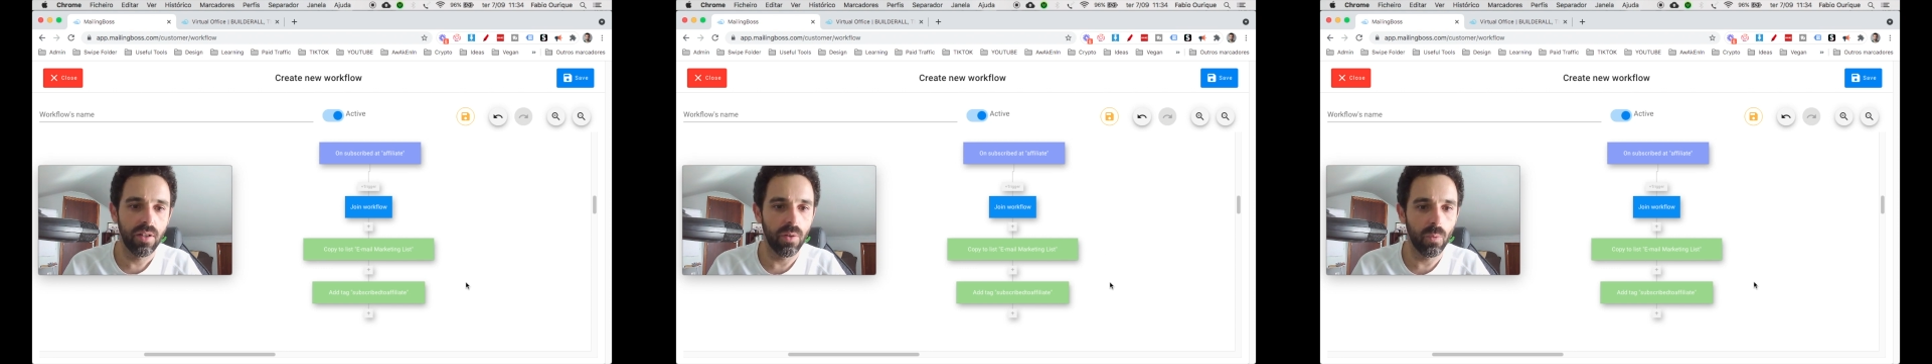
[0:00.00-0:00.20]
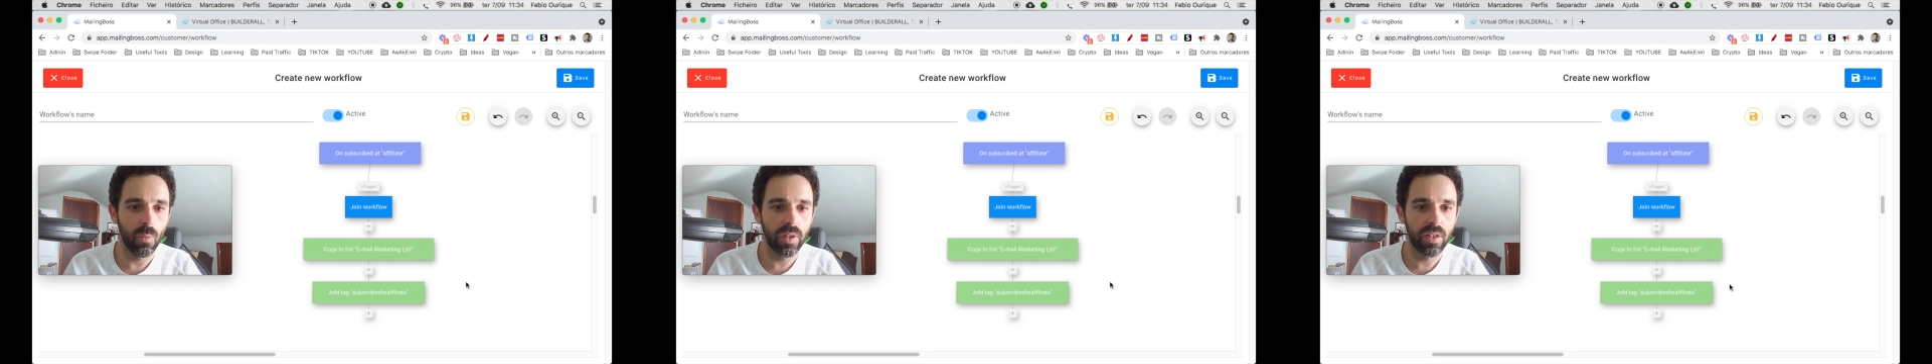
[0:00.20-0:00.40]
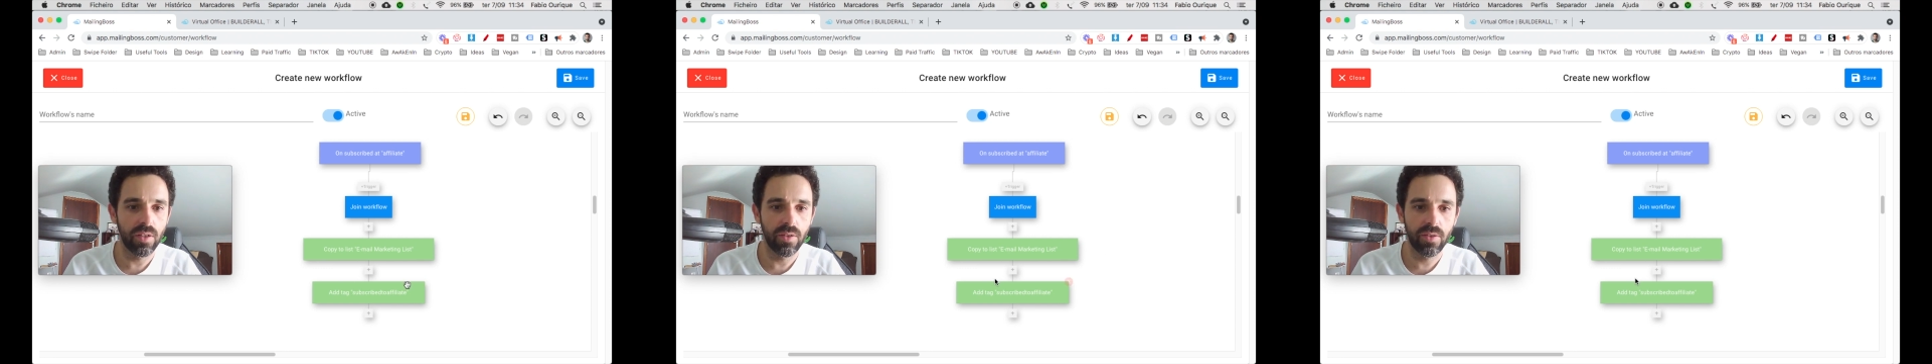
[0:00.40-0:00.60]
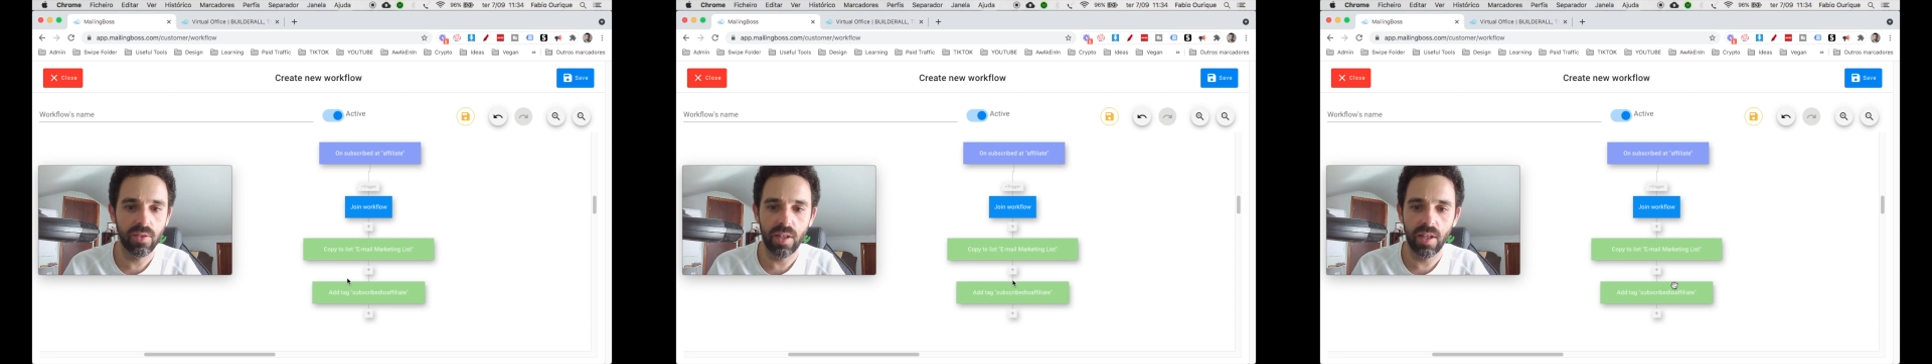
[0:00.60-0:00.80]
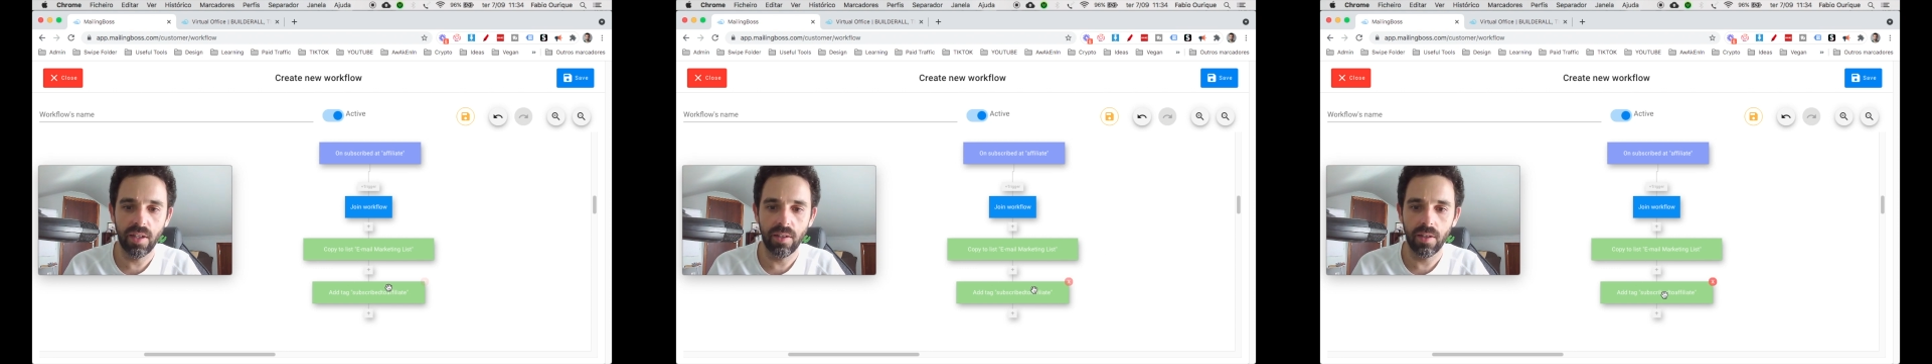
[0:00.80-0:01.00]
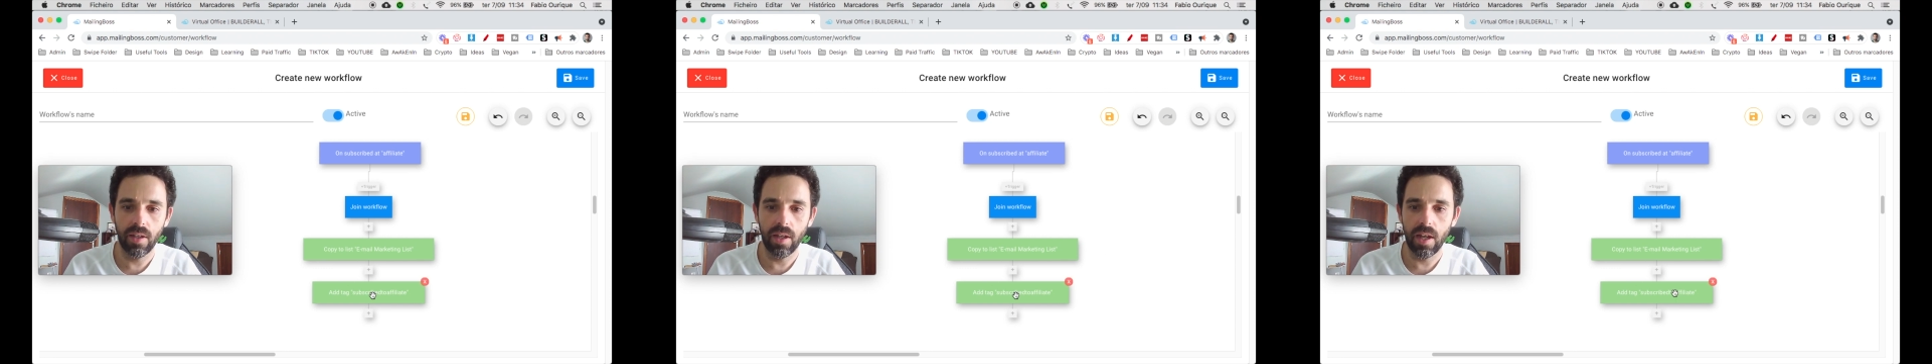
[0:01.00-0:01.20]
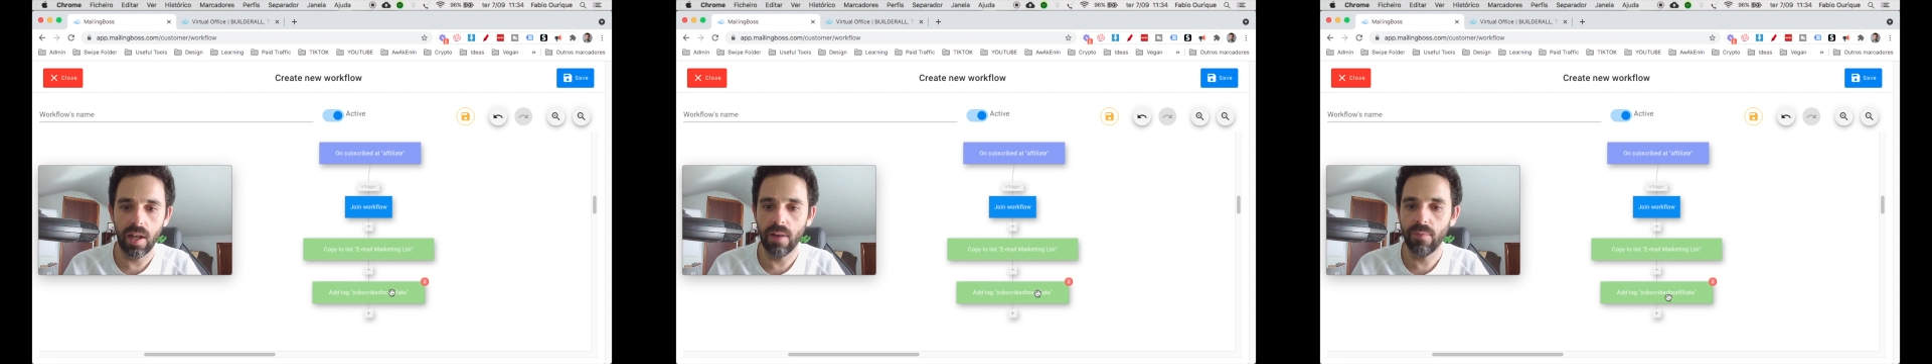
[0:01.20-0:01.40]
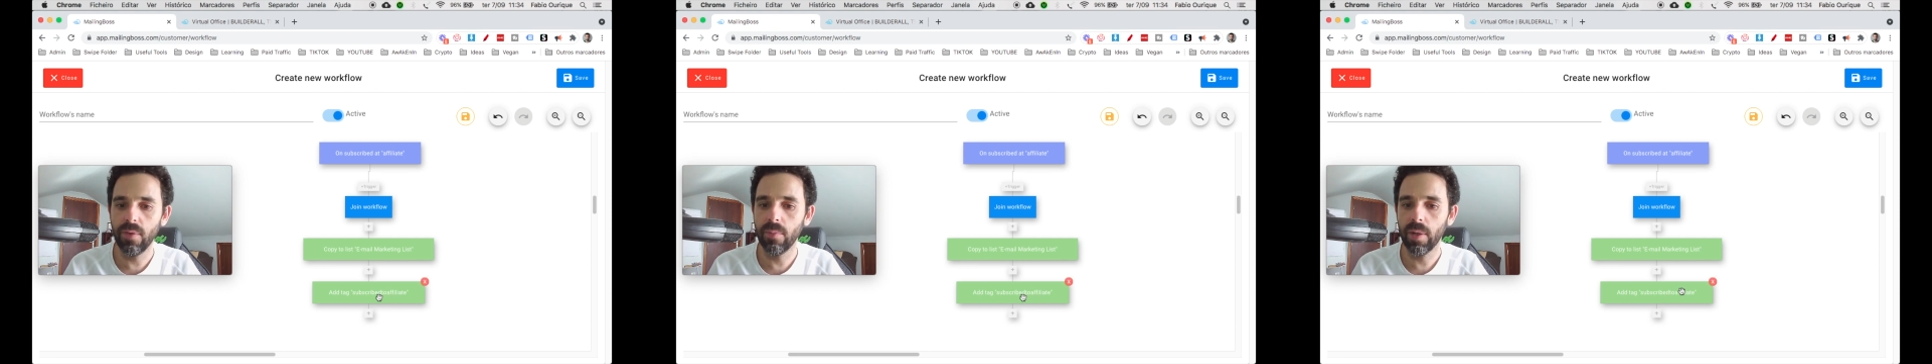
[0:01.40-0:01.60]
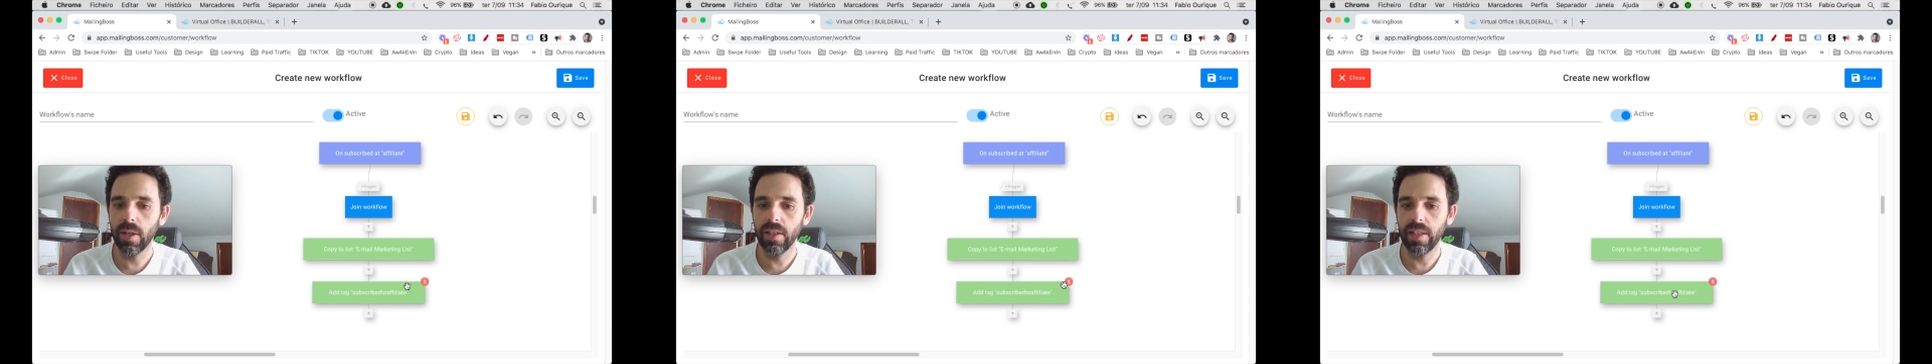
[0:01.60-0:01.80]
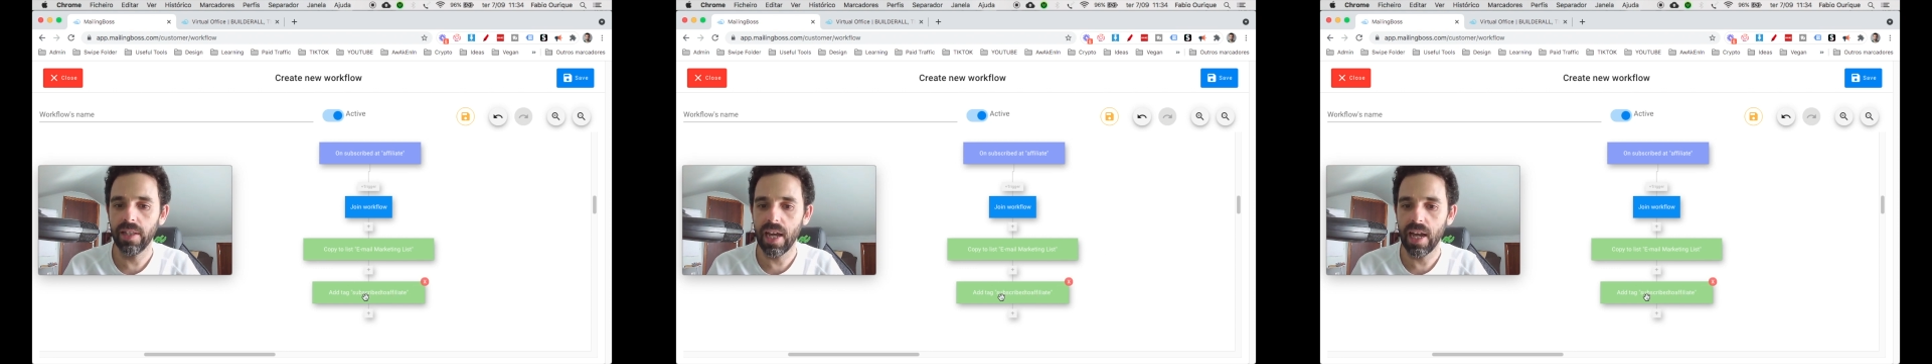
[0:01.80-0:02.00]
we can say
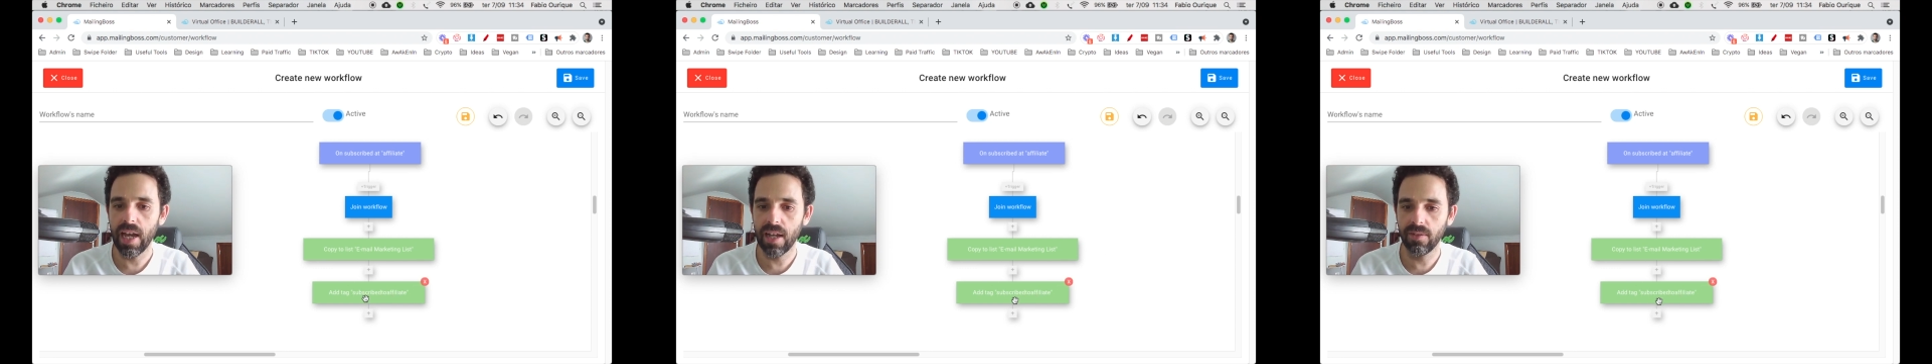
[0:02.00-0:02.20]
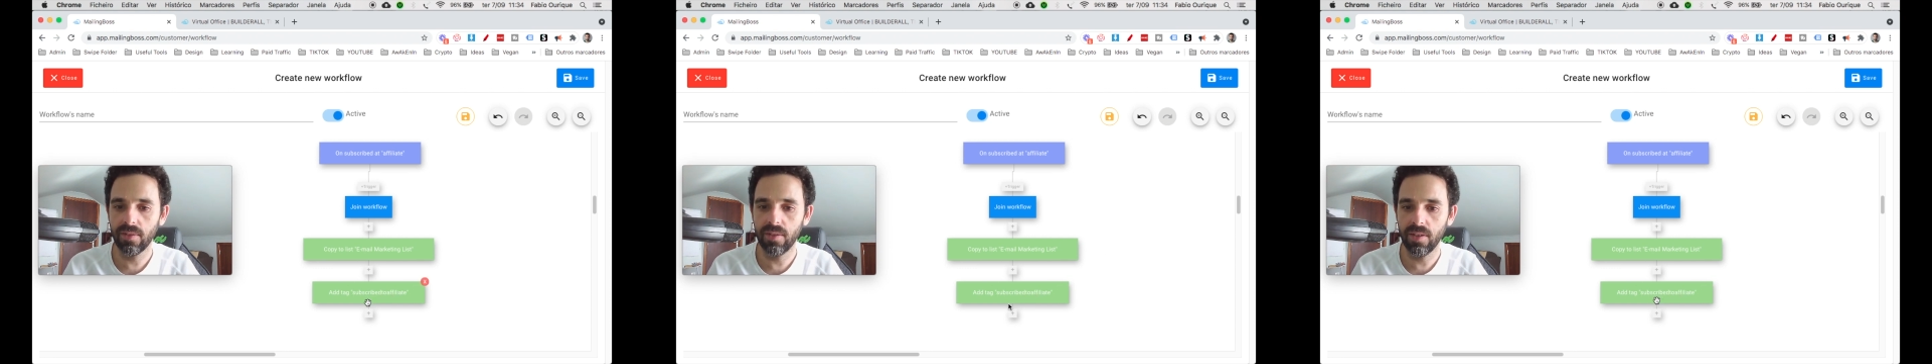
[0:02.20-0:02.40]
everybody that has